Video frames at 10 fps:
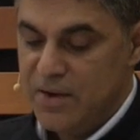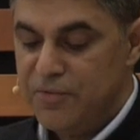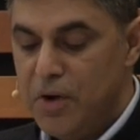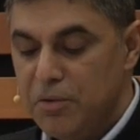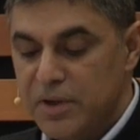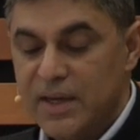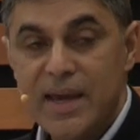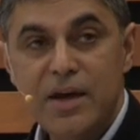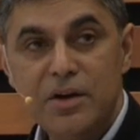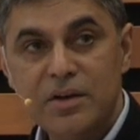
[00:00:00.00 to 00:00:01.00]
and following a
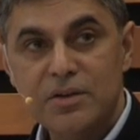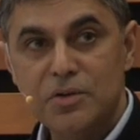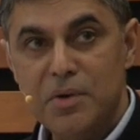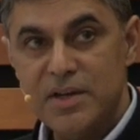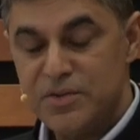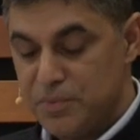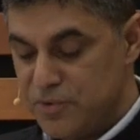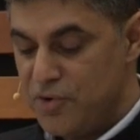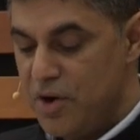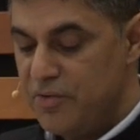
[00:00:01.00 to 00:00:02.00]
chaotic U.S.
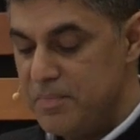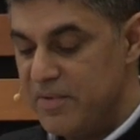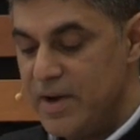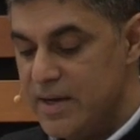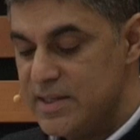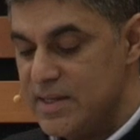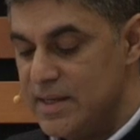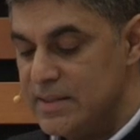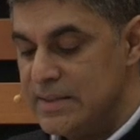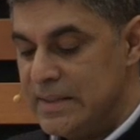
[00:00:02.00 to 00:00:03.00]
withdrawal from
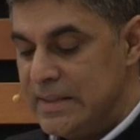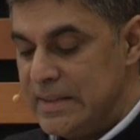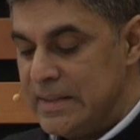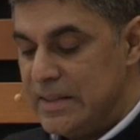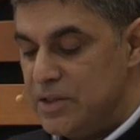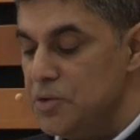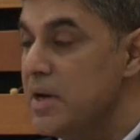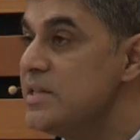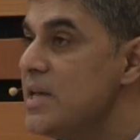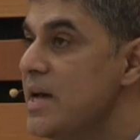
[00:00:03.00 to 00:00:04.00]
Afghanistan, the
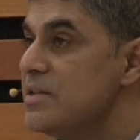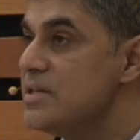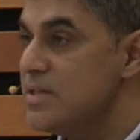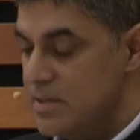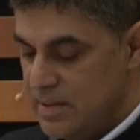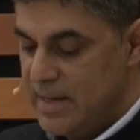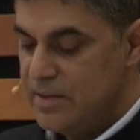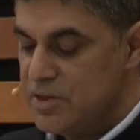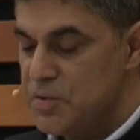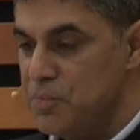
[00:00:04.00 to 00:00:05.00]
U.S. has
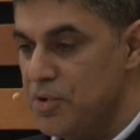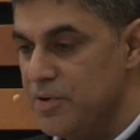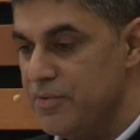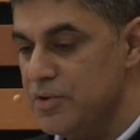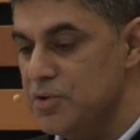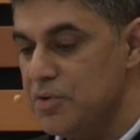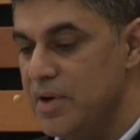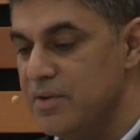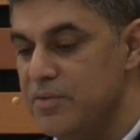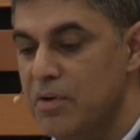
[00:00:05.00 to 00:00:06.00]
led the support for
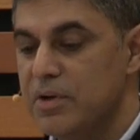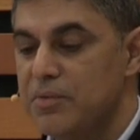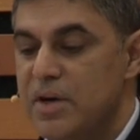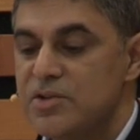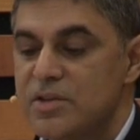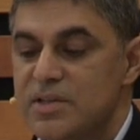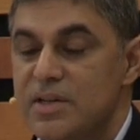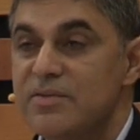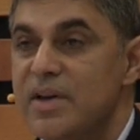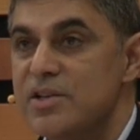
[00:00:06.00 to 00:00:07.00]
Ukraine following Russia's
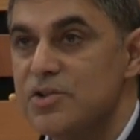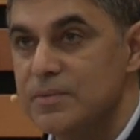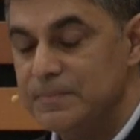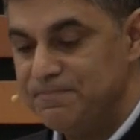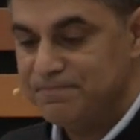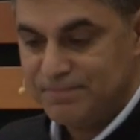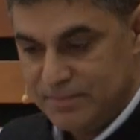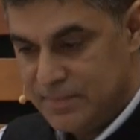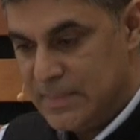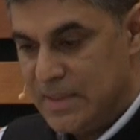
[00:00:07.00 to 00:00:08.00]
invasion,
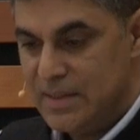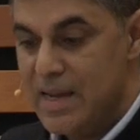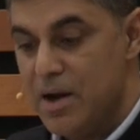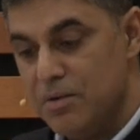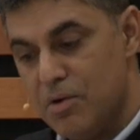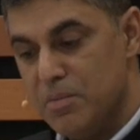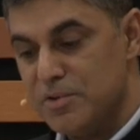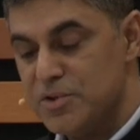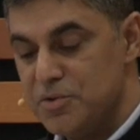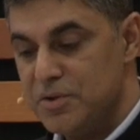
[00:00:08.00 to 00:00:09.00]
now
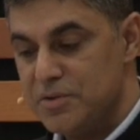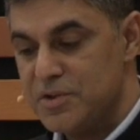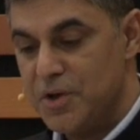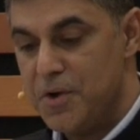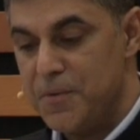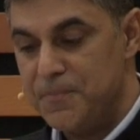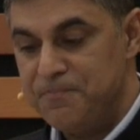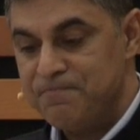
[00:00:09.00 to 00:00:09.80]
almost two years ago.